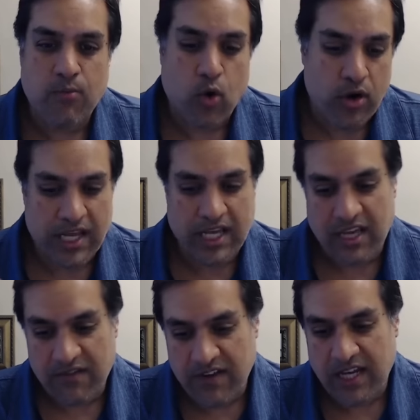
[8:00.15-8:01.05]
morning,
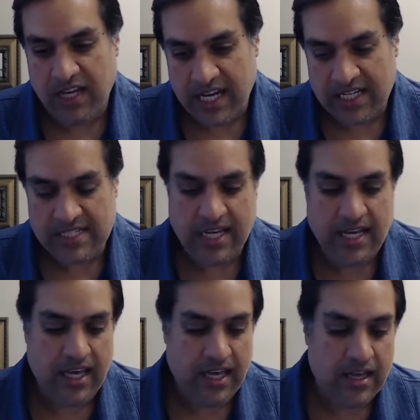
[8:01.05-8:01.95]
evening, next
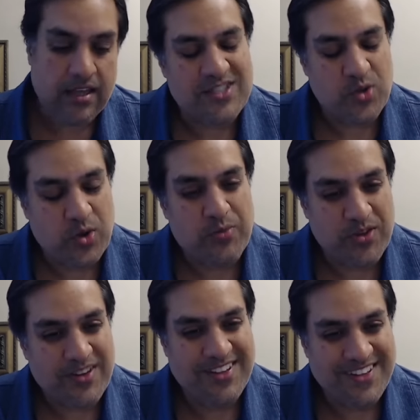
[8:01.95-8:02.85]
day, that's normal.